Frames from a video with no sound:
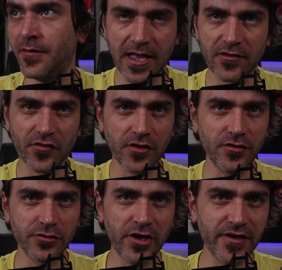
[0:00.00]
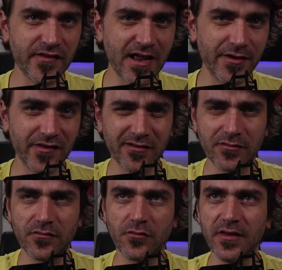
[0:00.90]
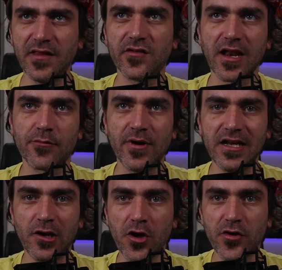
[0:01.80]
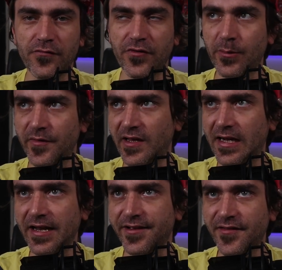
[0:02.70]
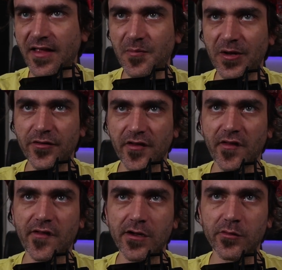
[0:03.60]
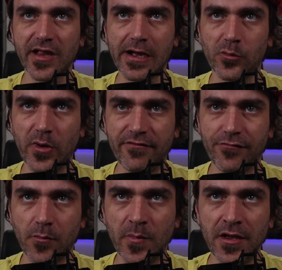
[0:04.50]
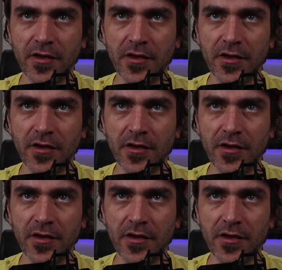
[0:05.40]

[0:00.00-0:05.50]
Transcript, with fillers: And so you'll notice now it's doing these like really low frequency clicks, and that's because it's a single cycle waveform.